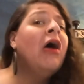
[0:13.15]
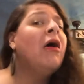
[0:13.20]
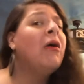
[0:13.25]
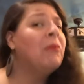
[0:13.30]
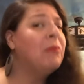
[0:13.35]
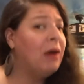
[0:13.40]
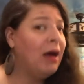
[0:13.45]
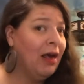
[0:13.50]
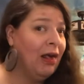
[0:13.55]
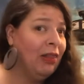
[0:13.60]

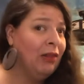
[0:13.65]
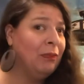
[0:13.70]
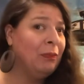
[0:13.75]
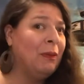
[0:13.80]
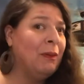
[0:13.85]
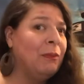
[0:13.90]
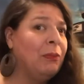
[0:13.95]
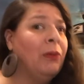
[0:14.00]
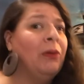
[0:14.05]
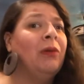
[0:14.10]
by other
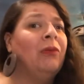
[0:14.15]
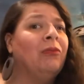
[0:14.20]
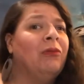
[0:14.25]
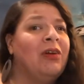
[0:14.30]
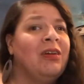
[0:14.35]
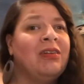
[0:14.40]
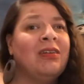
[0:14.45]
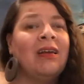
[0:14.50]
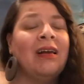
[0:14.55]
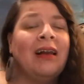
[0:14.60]
people
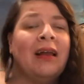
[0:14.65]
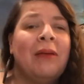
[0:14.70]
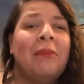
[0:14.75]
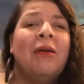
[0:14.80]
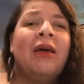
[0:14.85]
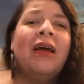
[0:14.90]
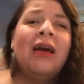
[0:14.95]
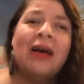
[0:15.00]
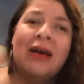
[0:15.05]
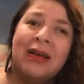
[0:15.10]
recently
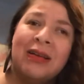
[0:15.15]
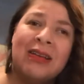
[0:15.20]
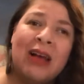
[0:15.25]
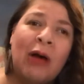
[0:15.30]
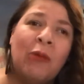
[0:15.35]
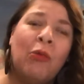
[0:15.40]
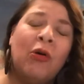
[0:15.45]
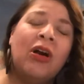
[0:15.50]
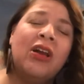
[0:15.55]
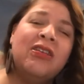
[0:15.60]
because I
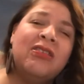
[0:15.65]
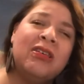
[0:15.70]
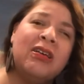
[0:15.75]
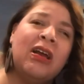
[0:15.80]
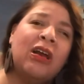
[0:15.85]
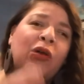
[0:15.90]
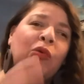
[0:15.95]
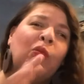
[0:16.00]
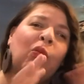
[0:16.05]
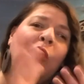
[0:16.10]
wanted to get
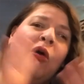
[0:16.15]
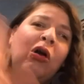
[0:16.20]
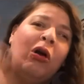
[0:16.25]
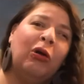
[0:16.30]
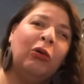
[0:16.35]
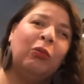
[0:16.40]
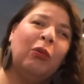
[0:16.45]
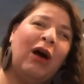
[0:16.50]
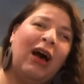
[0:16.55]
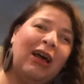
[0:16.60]
a
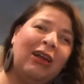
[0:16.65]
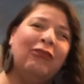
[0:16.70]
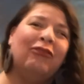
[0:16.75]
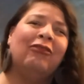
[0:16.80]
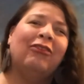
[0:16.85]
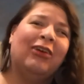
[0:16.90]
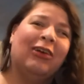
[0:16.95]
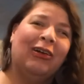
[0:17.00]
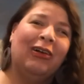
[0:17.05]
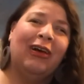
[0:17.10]
worldwide
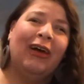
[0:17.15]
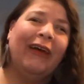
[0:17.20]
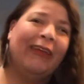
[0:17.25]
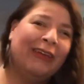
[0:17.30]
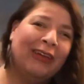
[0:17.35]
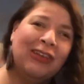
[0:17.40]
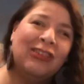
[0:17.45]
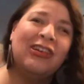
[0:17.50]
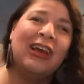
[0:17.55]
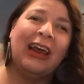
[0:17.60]
feel on
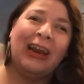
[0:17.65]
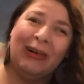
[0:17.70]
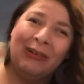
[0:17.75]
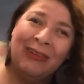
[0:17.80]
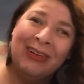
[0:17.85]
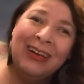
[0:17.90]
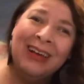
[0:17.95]
the channel